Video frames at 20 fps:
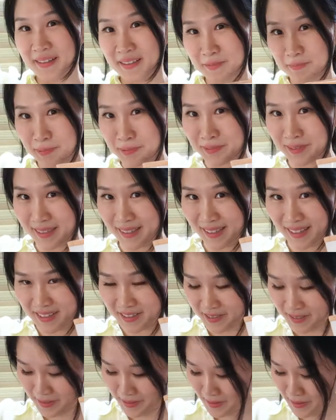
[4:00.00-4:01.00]
the Pool
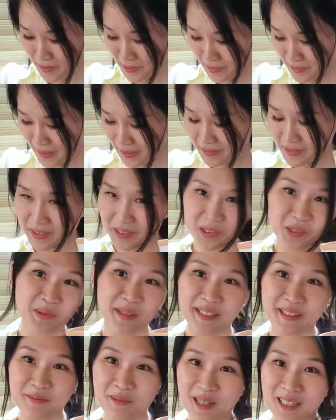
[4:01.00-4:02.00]
collection in
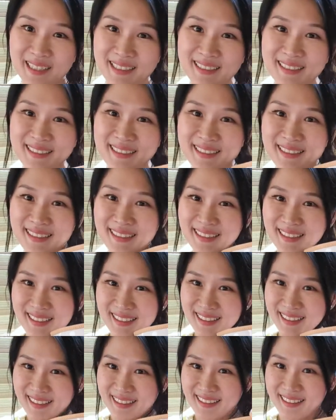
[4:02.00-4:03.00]
2021.
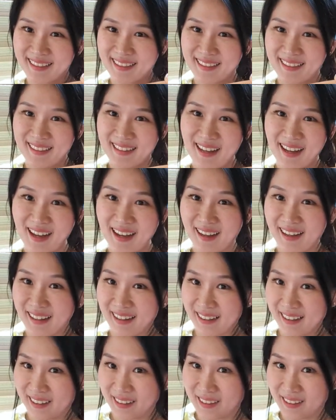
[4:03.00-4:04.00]

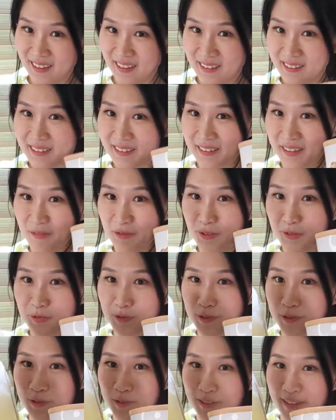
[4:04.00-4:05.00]
I got the
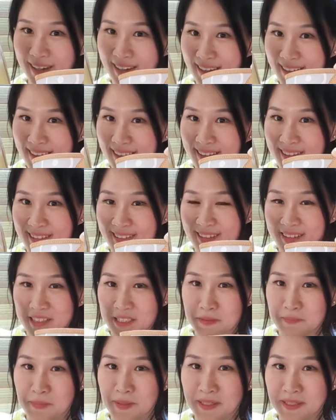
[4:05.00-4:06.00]
Neverfull and the
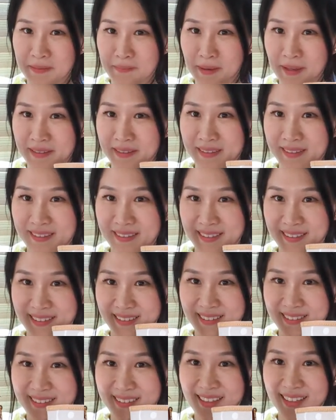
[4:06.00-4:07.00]
Speedy
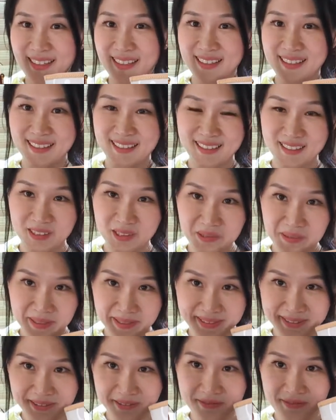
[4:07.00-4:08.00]
Bandolier in
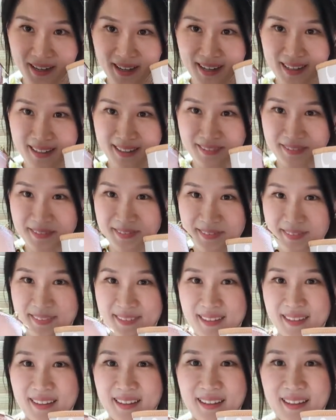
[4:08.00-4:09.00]
25.
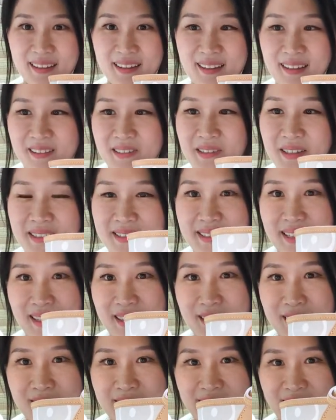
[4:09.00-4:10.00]
You can
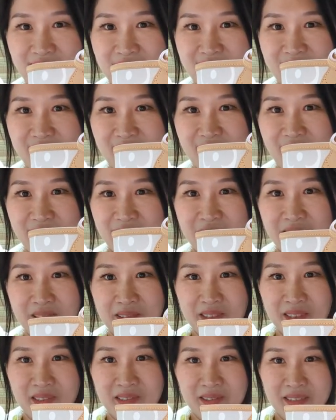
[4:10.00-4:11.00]
tell that I
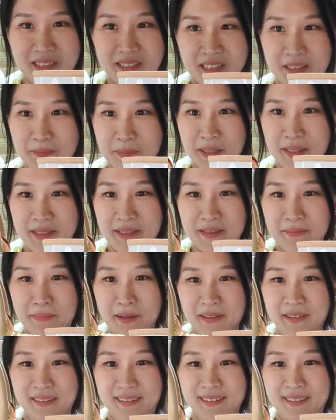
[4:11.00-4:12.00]
don't use the Speedy
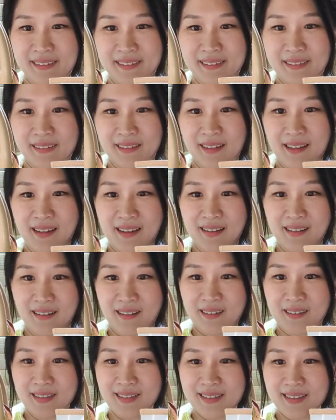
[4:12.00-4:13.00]
Bandolier.
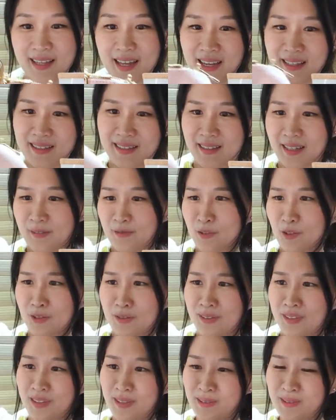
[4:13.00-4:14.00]
Honestly, I think I've
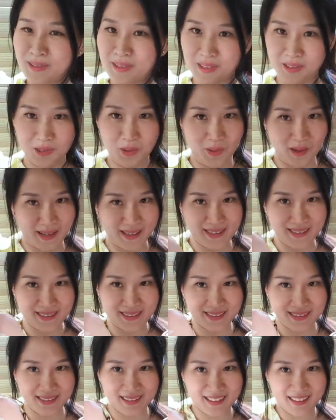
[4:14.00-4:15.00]
only used it
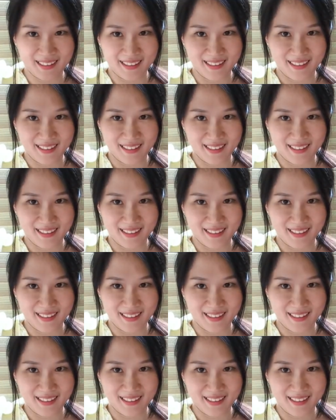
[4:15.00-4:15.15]
twice,